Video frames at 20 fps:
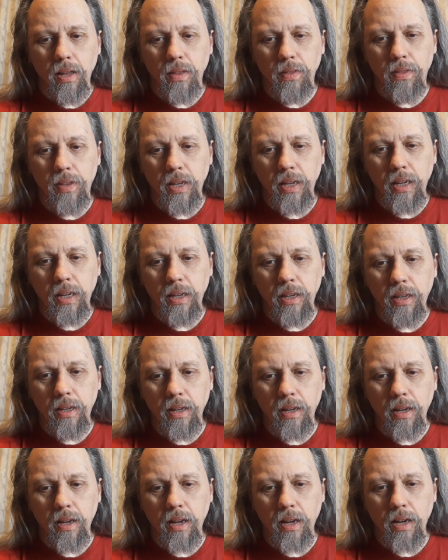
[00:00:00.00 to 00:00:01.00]

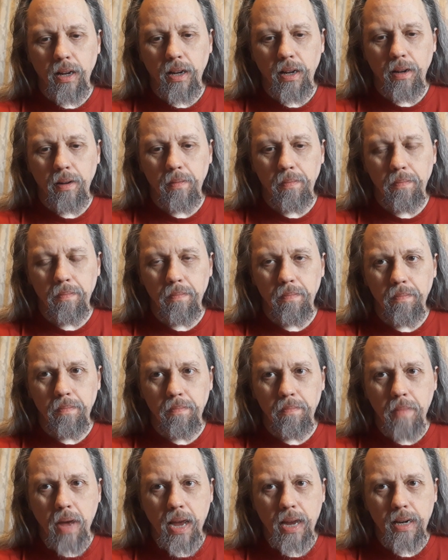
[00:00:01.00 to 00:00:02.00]
The
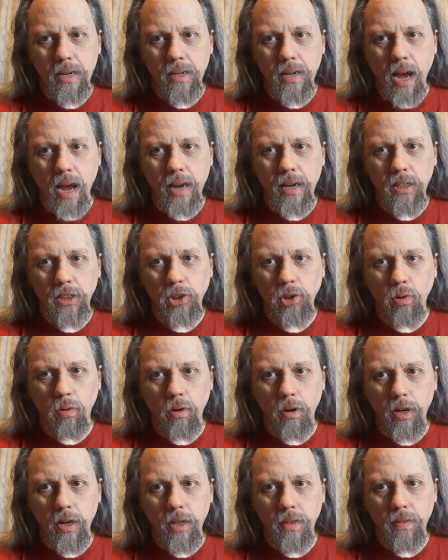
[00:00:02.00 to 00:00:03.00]
main
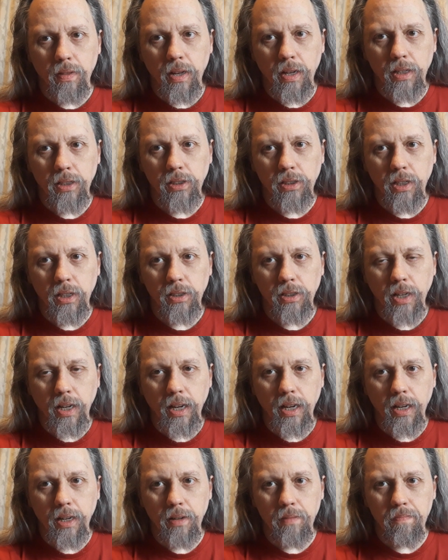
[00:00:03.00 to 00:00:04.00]
dinosaur in this is
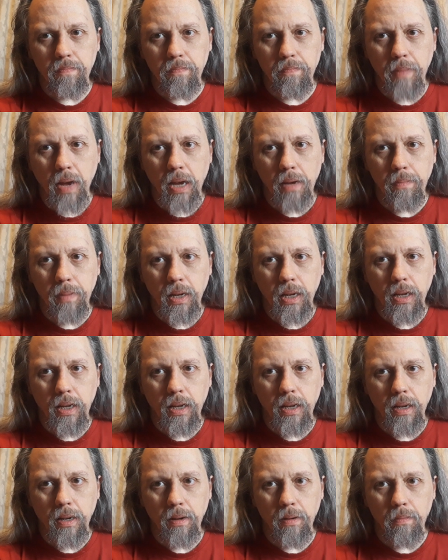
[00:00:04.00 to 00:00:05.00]
a
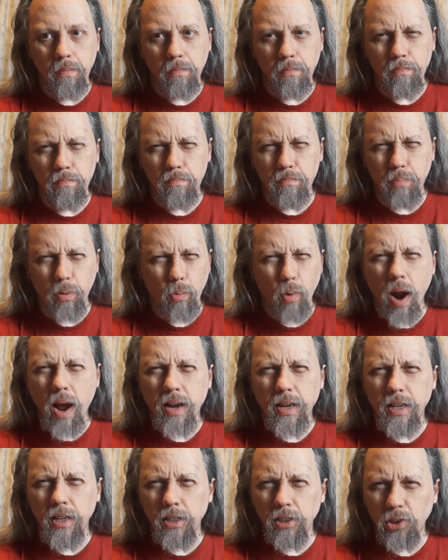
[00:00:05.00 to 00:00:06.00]
baby
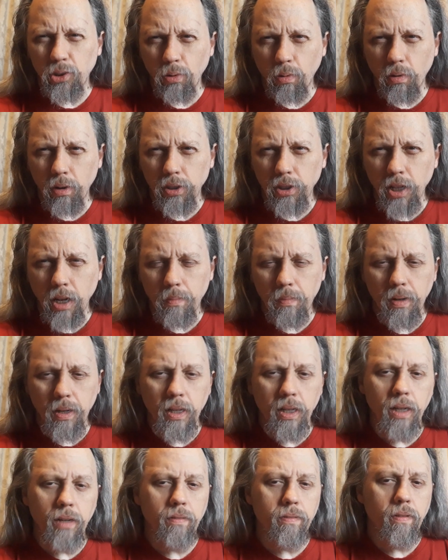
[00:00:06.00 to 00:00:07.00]
Brachiosaurus, I
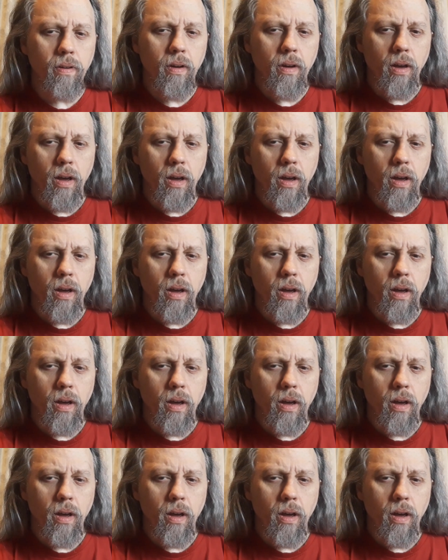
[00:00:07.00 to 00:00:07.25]
believe,